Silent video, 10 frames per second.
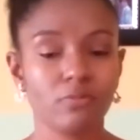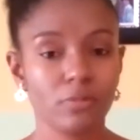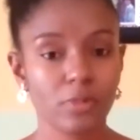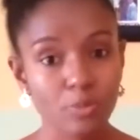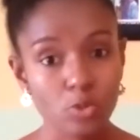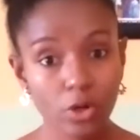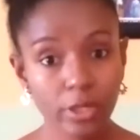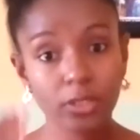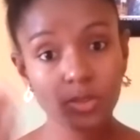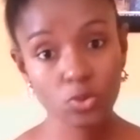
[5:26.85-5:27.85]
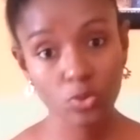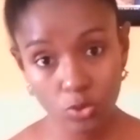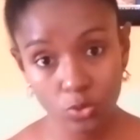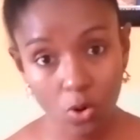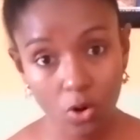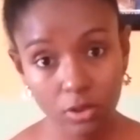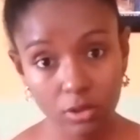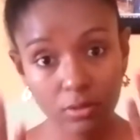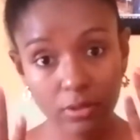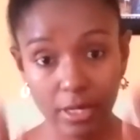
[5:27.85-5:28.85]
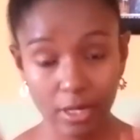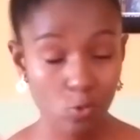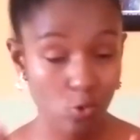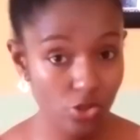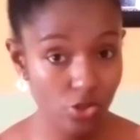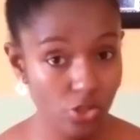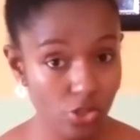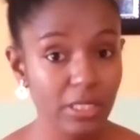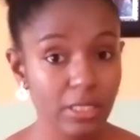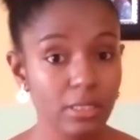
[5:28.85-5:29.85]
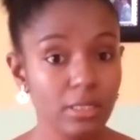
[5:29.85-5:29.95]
I'm talking to you all that are watching me,